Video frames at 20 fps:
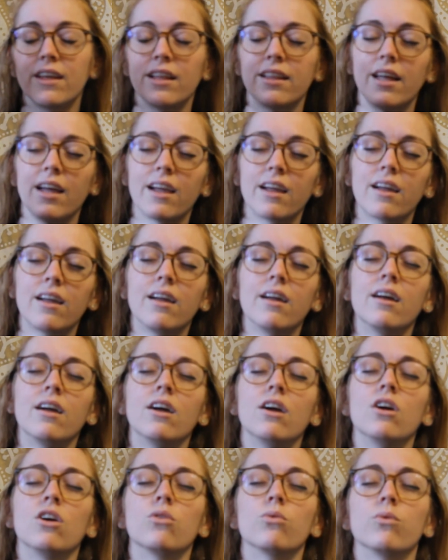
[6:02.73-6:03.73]
they like
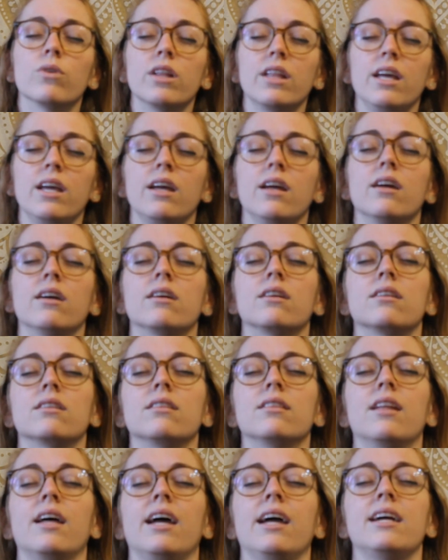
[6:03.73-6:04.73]
really
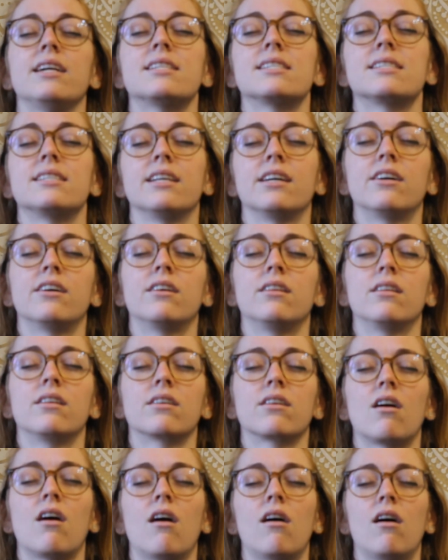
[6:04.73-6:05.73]
lay still,
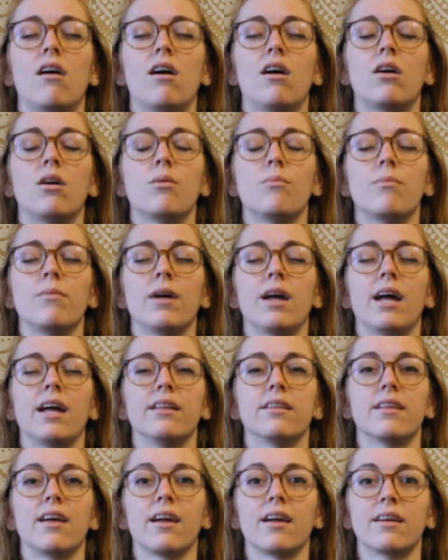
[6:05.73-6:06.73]
calm,
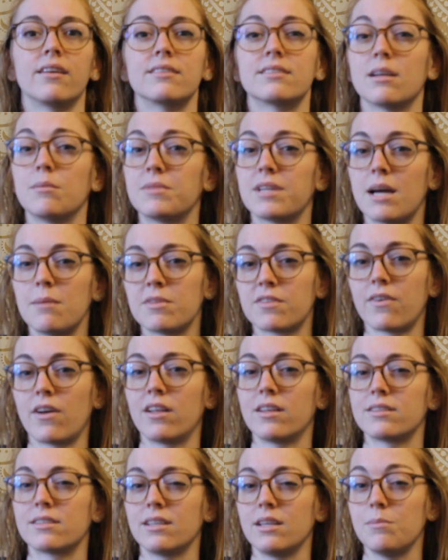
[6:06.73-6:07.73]
and like sometimes
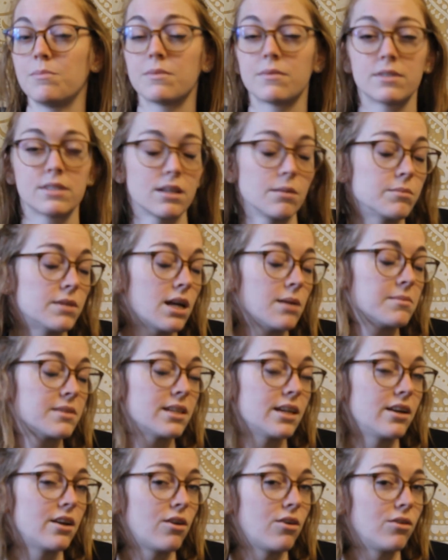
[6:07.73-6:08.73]
fall asleep, sometimes
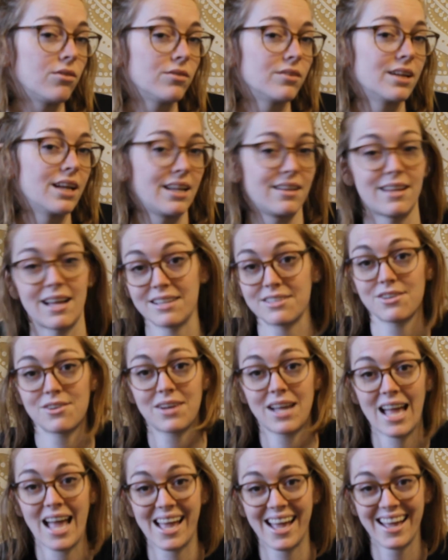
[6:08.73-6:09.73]
they don't, and that's
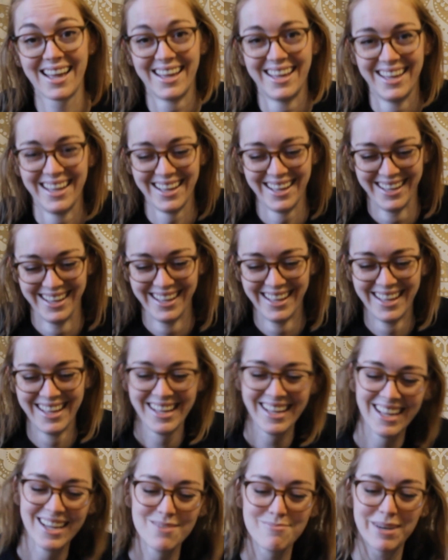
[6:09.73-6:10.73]
okay.
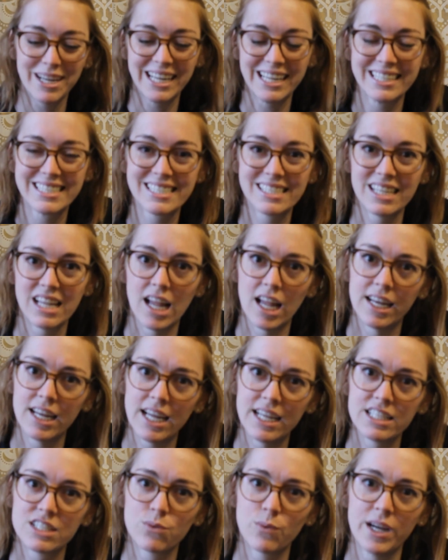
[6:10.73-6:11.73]
But it's a
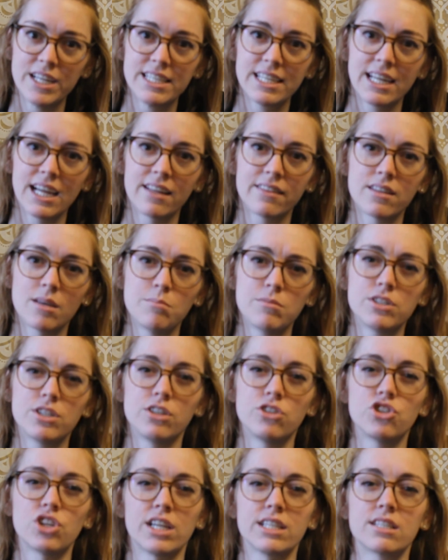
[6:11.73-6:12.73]
nice way to get them
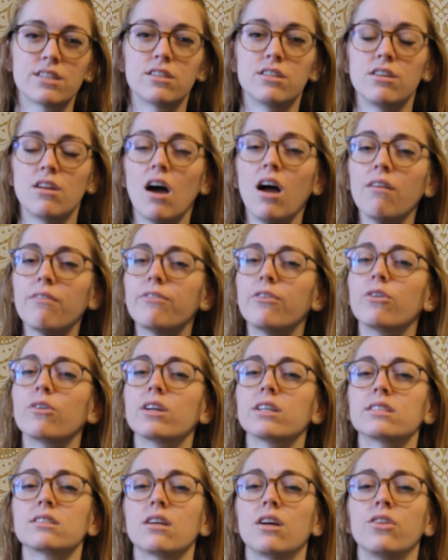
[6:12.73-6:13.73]
to just not
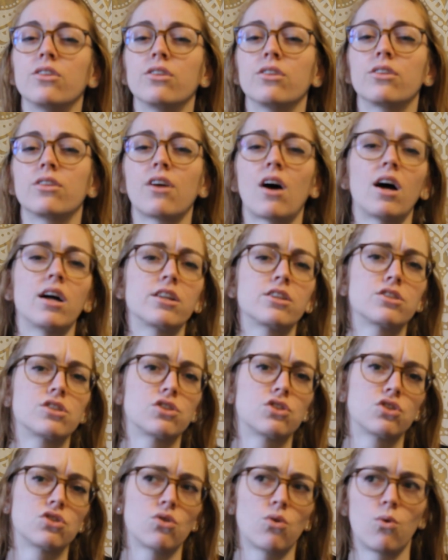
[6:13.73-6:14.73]
focus on
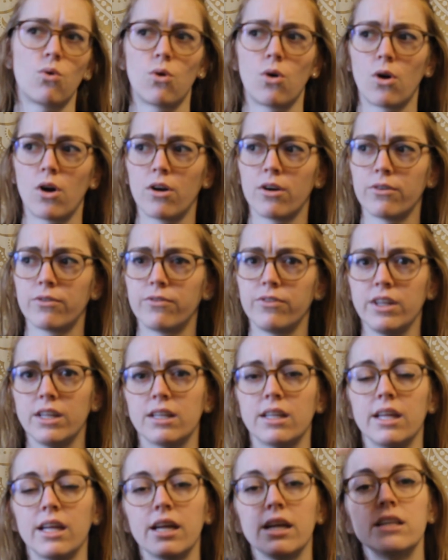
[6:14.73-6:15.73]
thoughts or
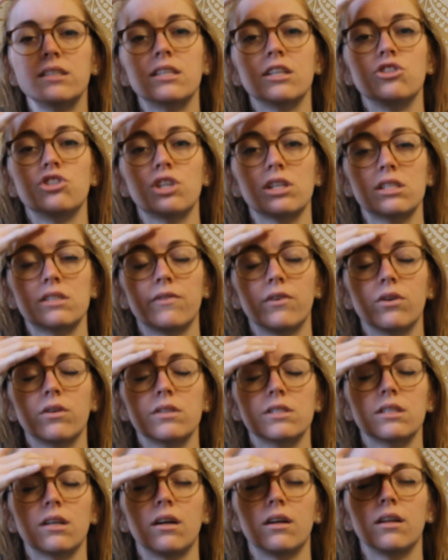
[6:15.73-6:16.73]
feelings and just
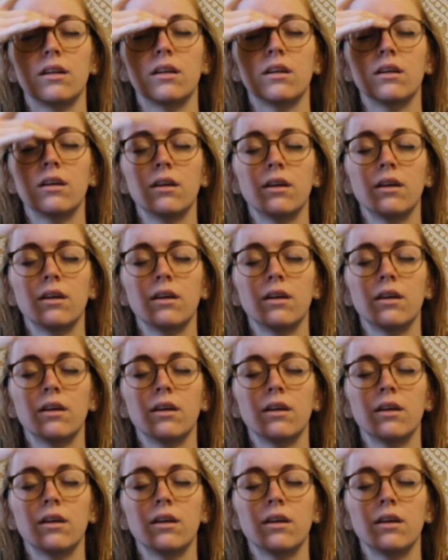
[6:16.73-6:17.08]
focus on